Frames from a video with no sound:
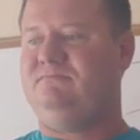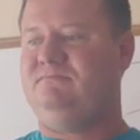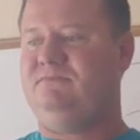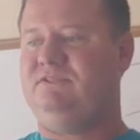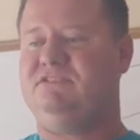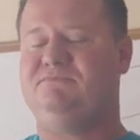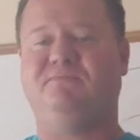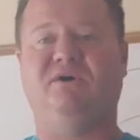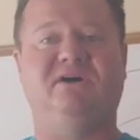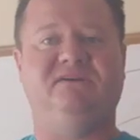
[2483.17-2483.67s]

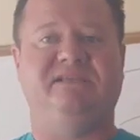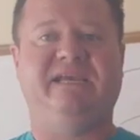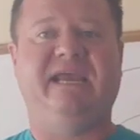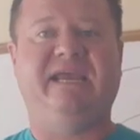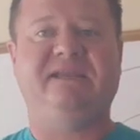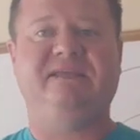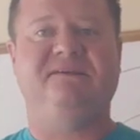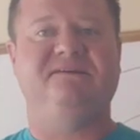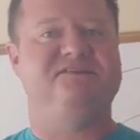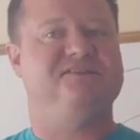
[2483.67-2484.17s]

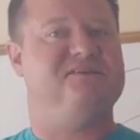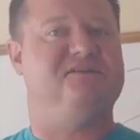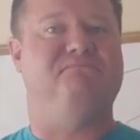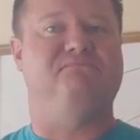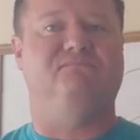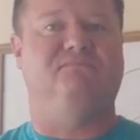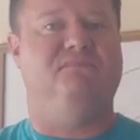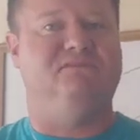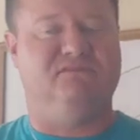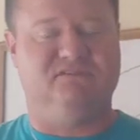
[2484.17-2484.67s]

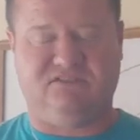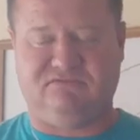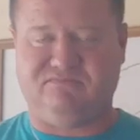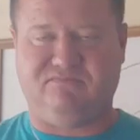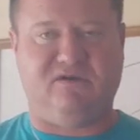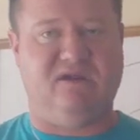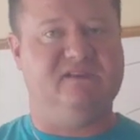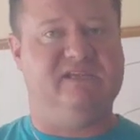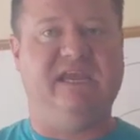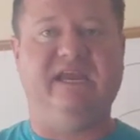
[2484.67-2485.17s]

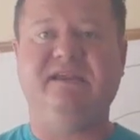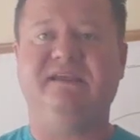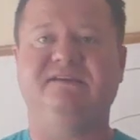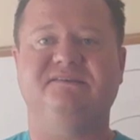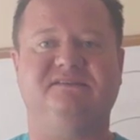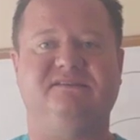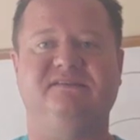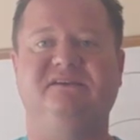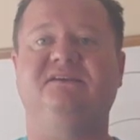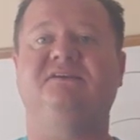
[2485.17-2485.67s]

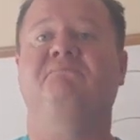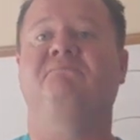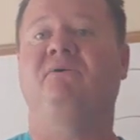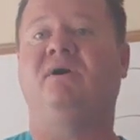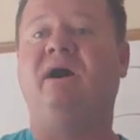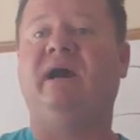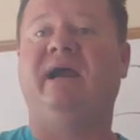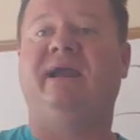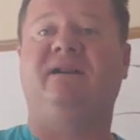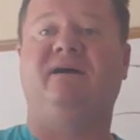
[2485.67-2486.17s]
spontaneously
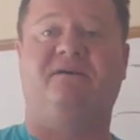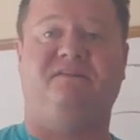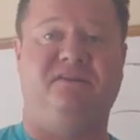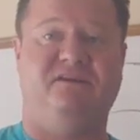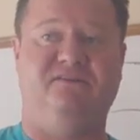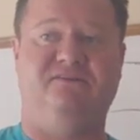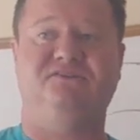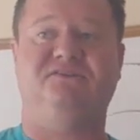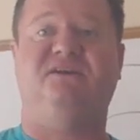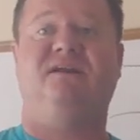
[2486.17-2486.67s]
combine on the
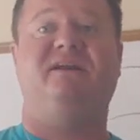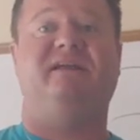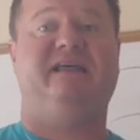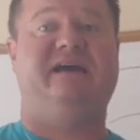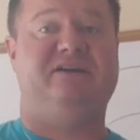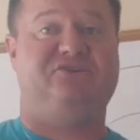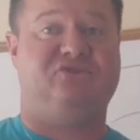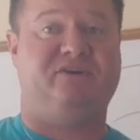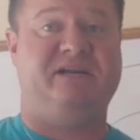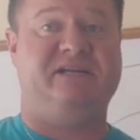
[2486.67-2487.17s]
other side of
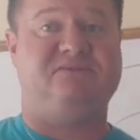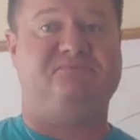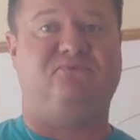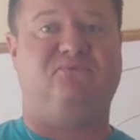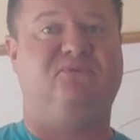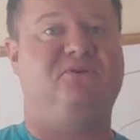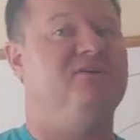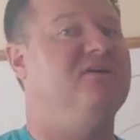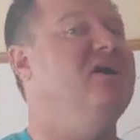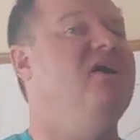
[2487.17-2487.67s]
that
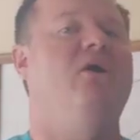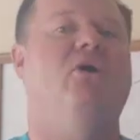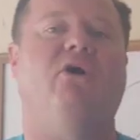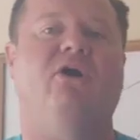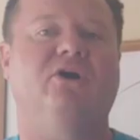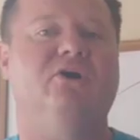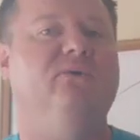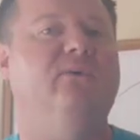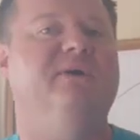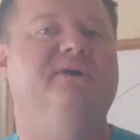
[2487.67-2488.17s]
transporter
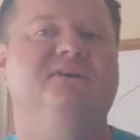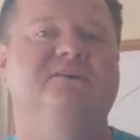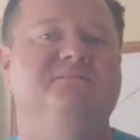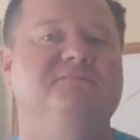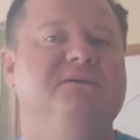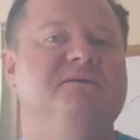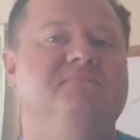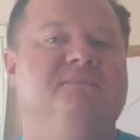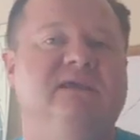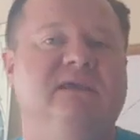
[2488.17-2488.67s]
are going to
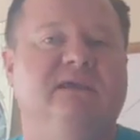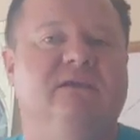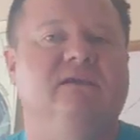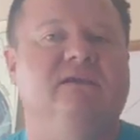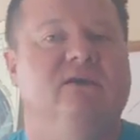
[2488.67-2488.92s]
be me.